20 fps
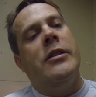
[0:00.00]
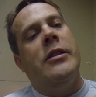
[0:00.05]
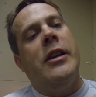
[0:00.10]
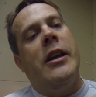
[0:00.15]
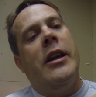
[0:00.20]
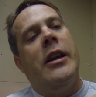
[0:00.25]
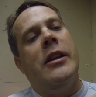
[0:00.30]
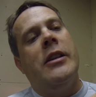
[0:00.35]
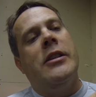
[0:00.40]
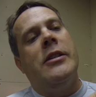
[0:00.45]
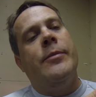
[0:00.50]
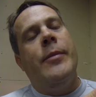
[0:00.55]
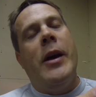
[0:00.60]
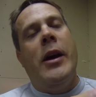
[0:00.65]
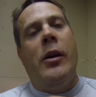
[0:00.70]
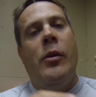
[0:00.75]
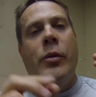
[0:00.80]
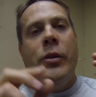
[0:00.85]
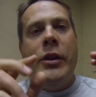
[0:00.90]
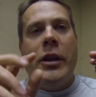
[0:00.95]
snake can
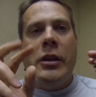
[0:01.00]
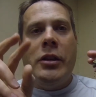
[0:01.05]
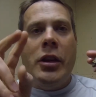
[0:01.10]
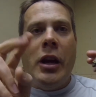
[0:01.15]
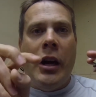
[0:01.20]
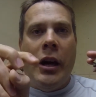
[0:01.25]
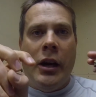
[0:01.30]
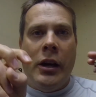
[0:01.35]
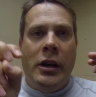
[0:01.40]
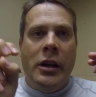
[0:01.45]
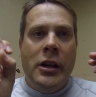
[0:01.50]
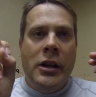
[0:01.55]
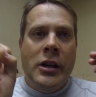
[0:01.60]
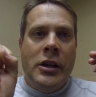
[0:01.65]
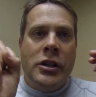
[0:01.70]
smell with their tongue,